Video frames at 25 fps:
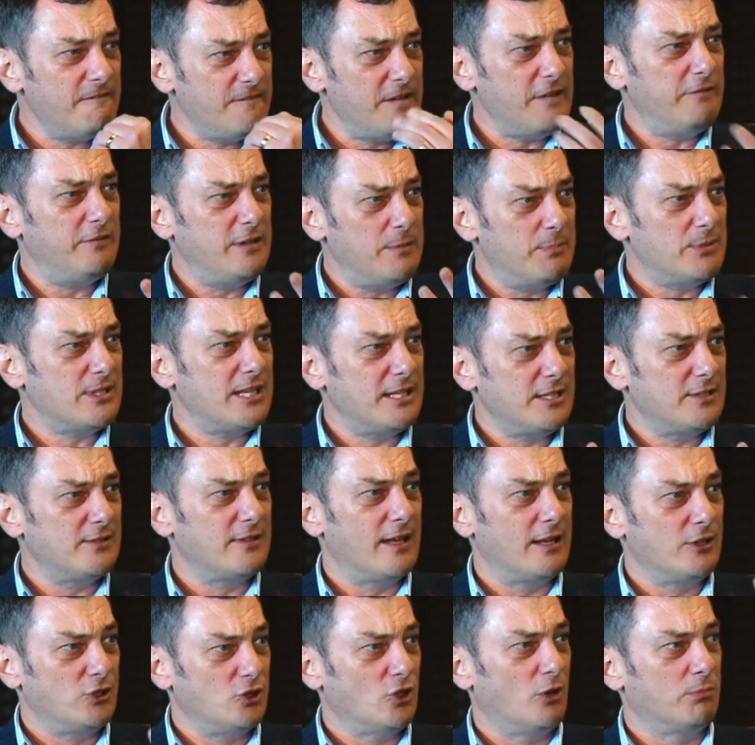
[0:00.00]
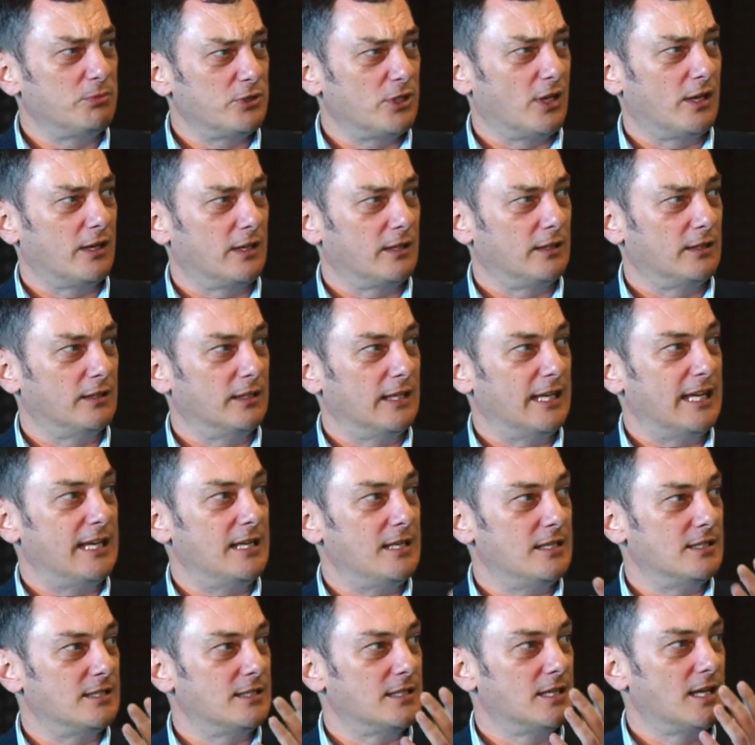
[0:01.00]
50% of their job title
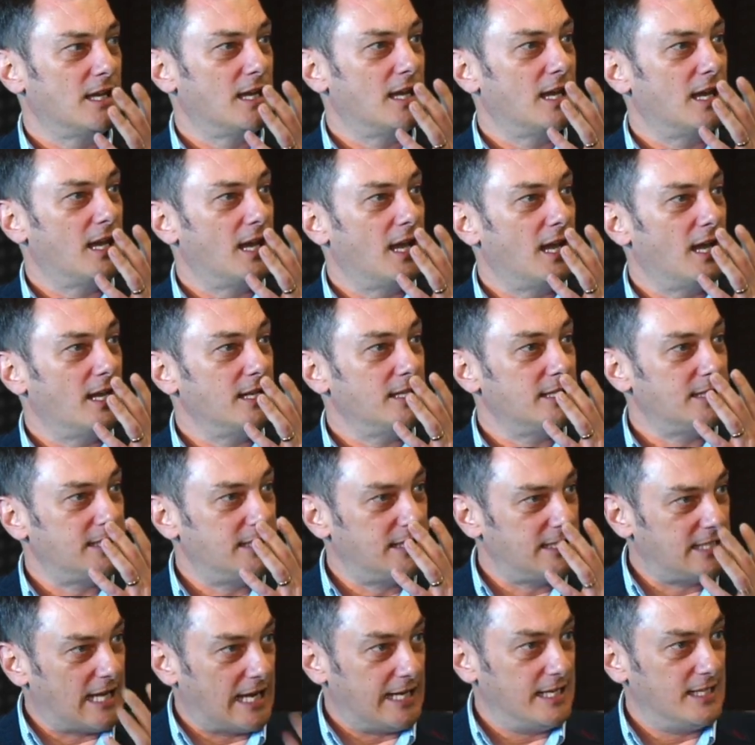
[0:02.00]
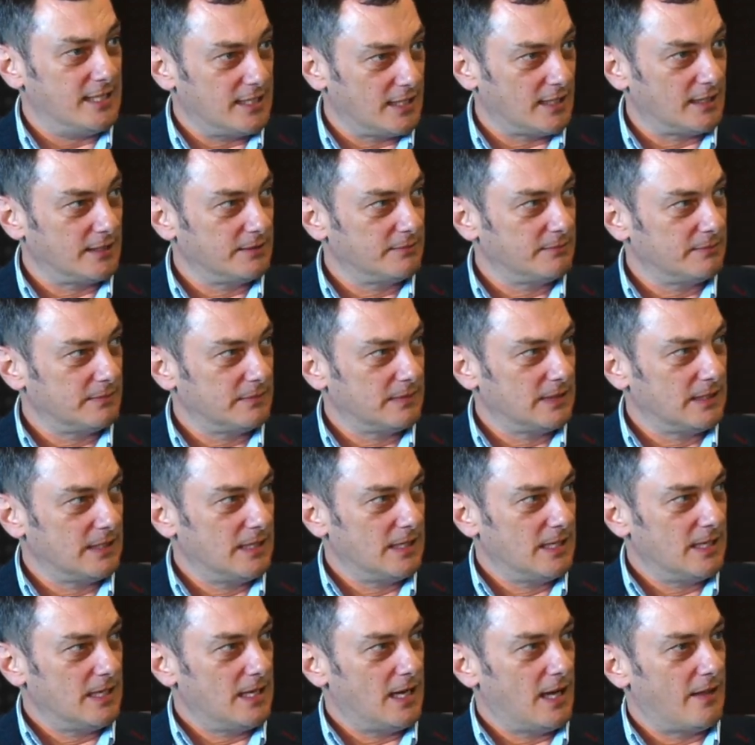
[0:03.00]
is data.
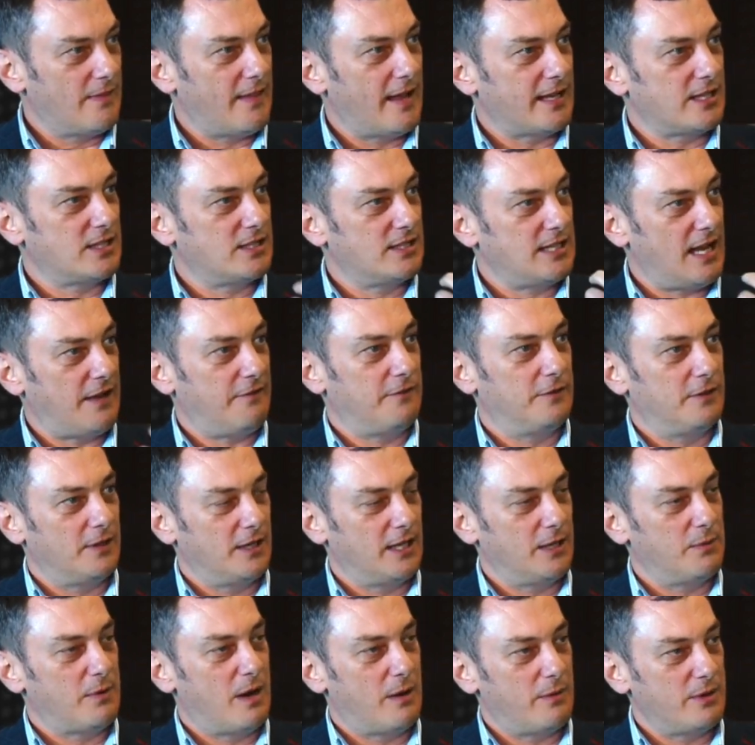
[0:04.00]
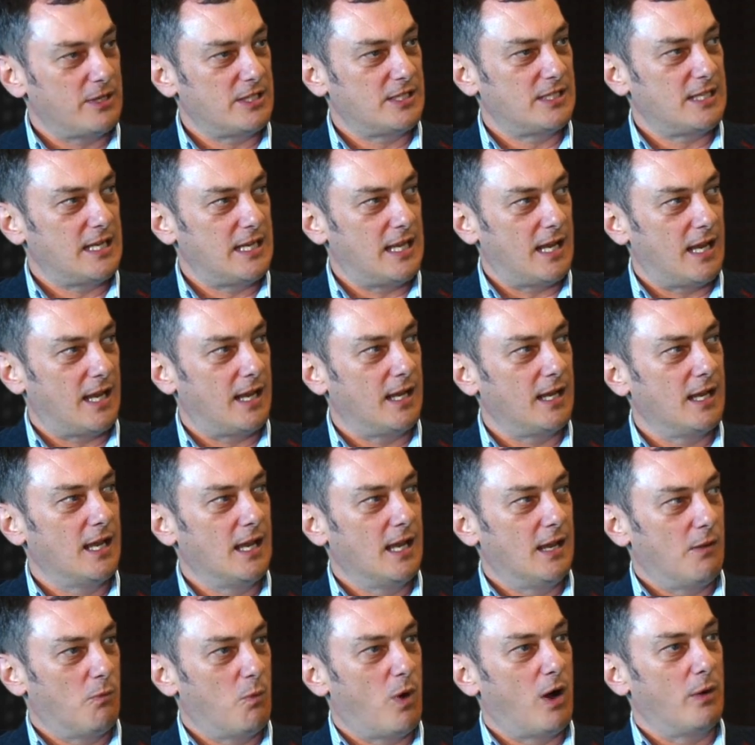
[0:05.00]
And that's definitely why we're seeing
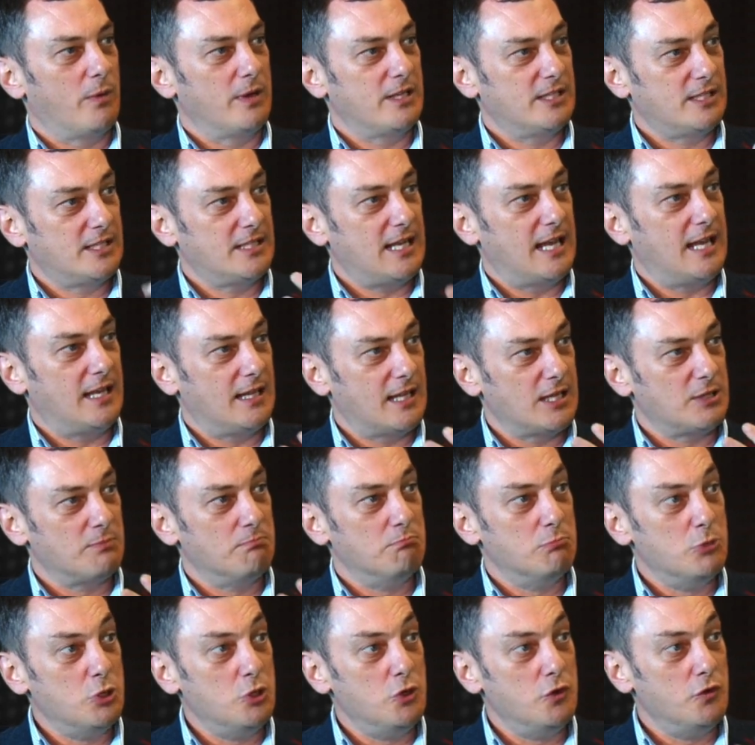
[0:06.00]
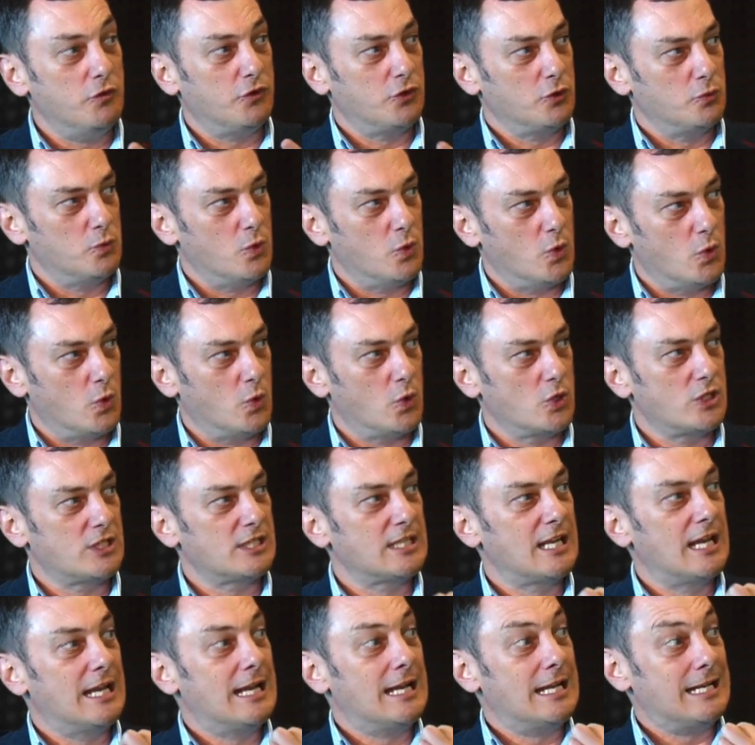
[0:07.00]
this move
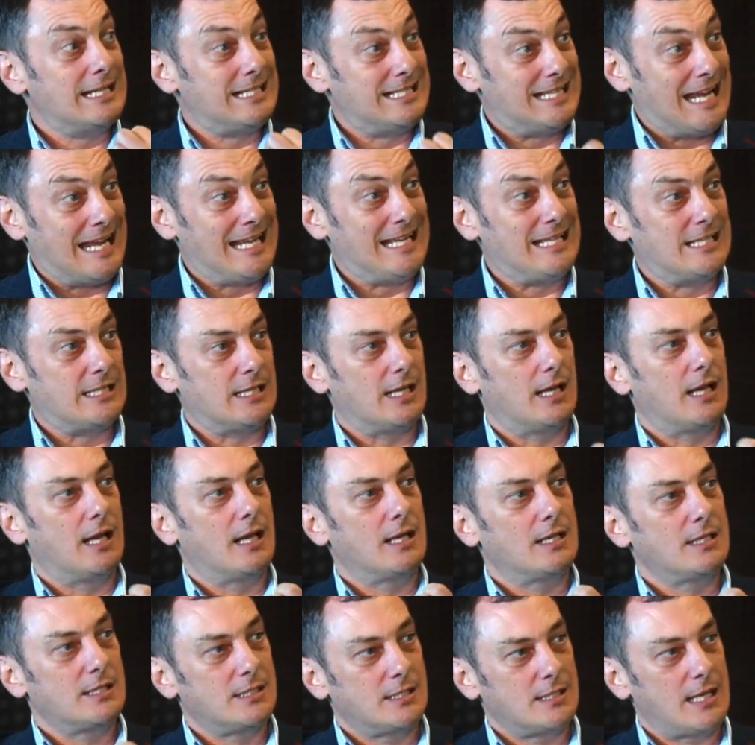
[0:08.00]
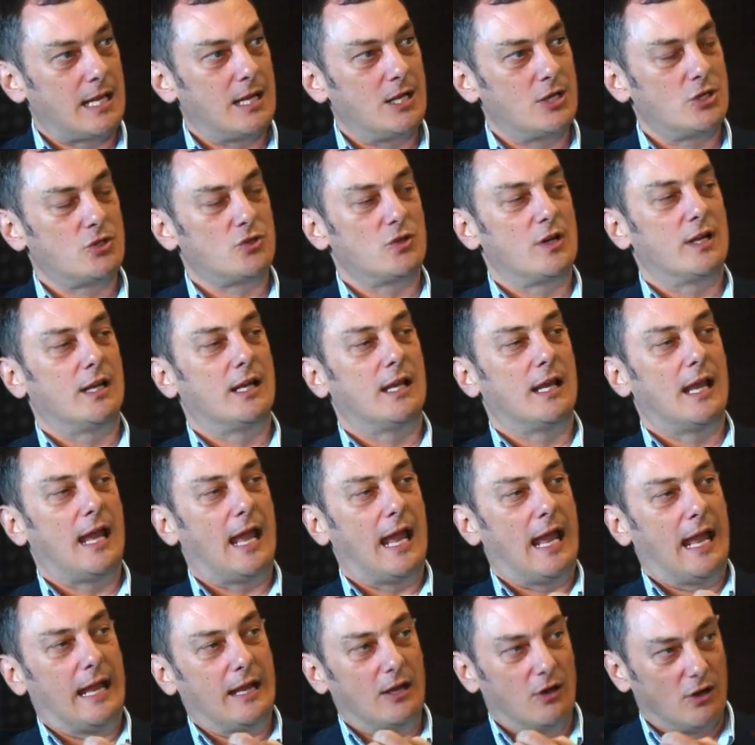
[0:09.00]
towards data-centric
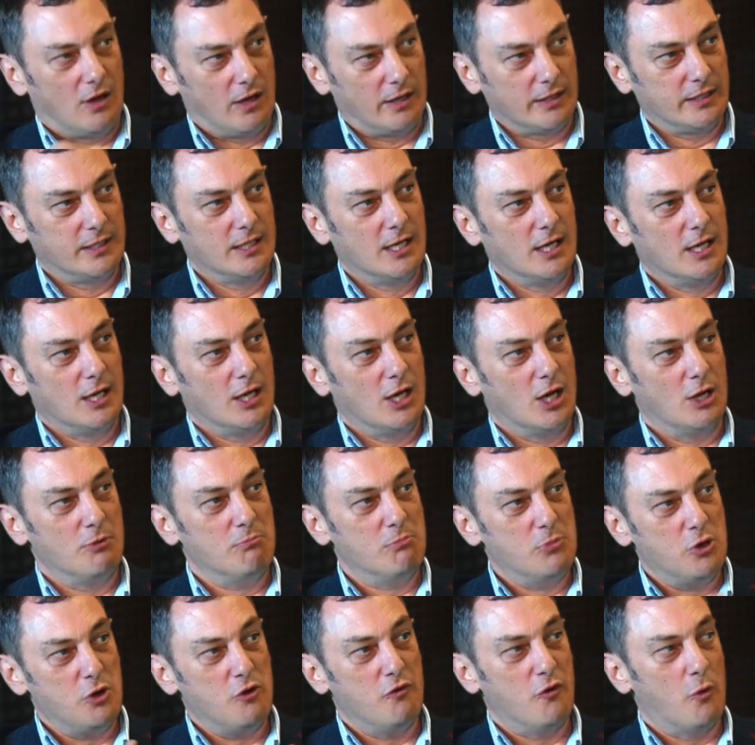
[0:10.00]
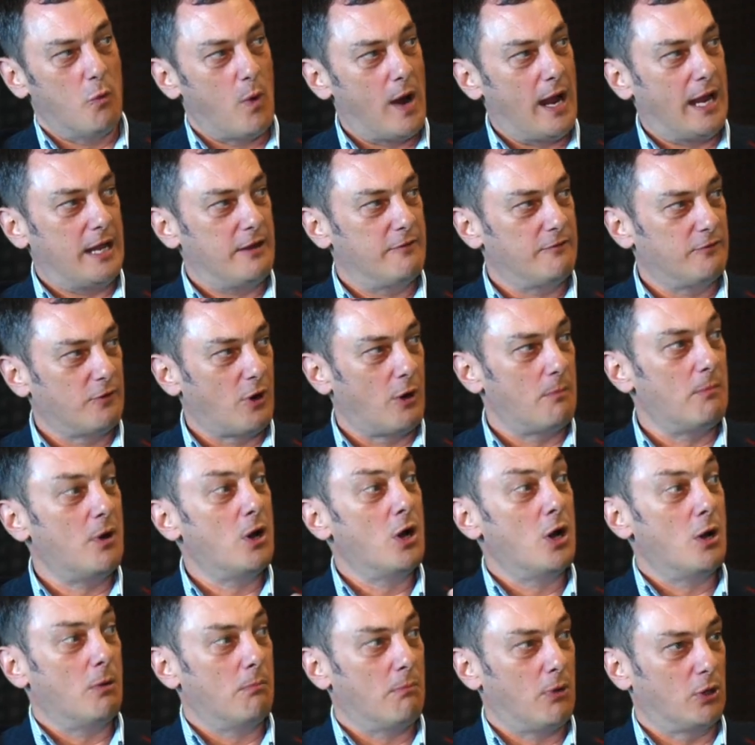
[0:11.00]
AI and move away from
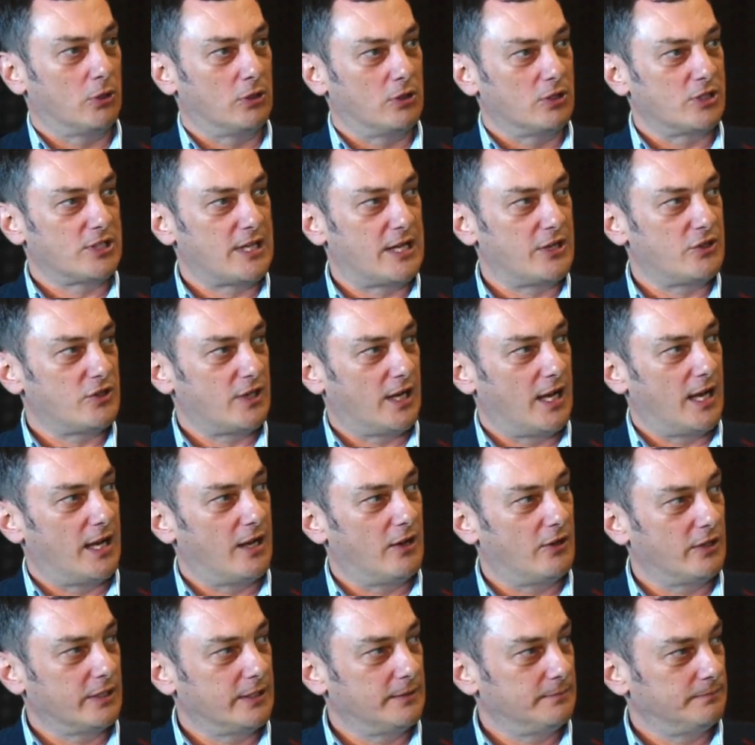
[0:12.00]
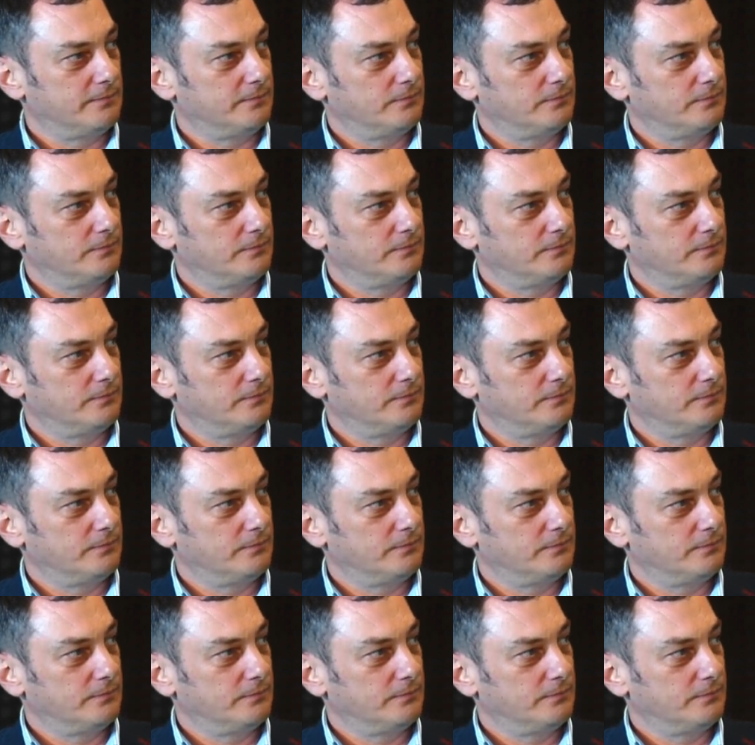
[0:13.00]
model-centric AI.